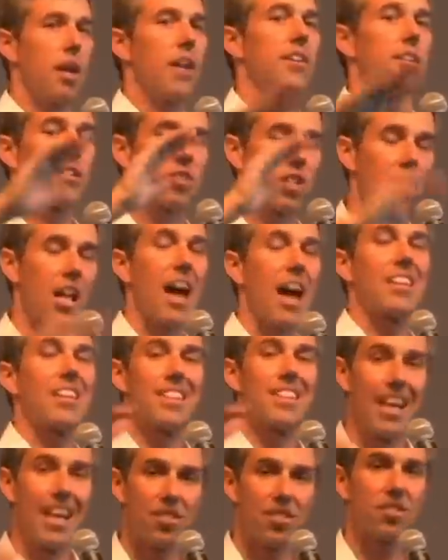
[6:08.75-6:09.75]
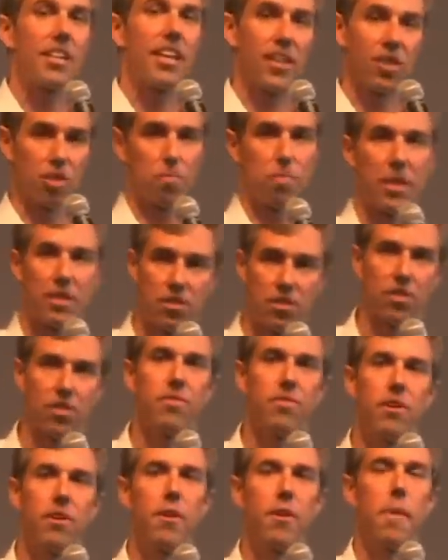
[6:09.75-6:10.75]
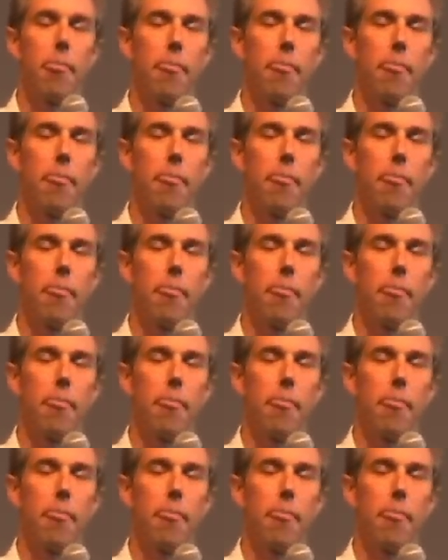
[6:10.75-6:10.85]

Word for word: it's a lot less expensive